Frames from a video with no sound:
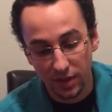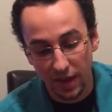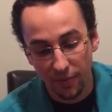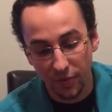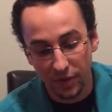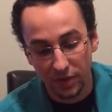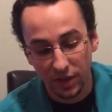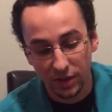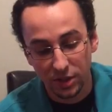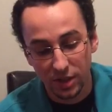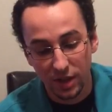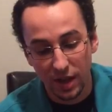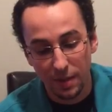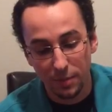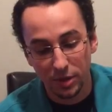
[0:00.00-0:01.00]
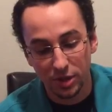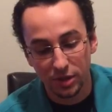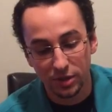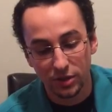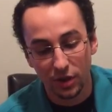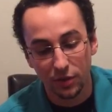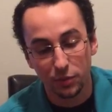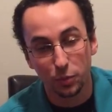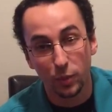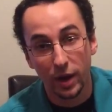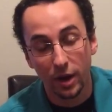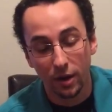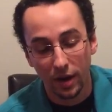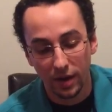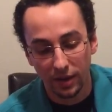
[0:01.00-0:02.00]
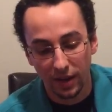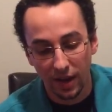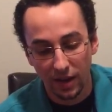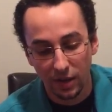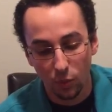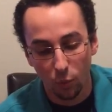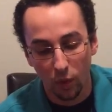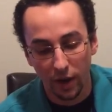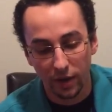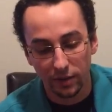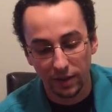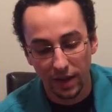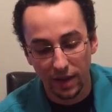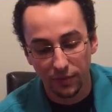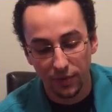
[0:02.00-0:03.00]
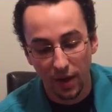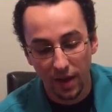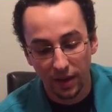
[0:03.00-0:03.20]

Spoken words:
that the touching images of rare and candid wildlife